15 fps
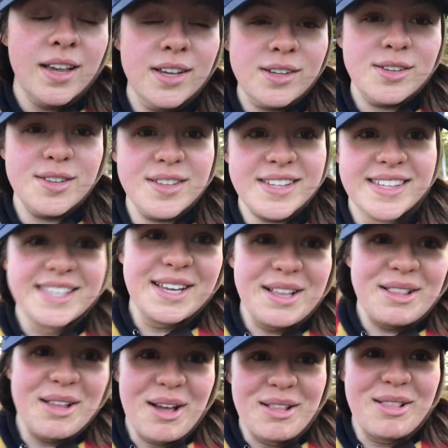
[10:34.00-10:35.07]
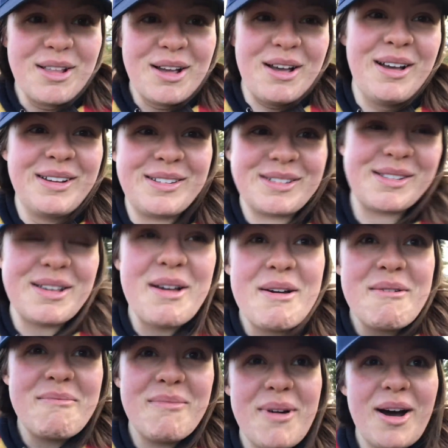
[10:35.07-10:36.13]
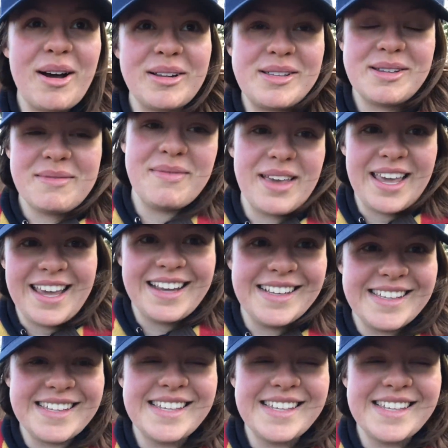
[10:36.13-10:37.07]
So there's still lots more to meet,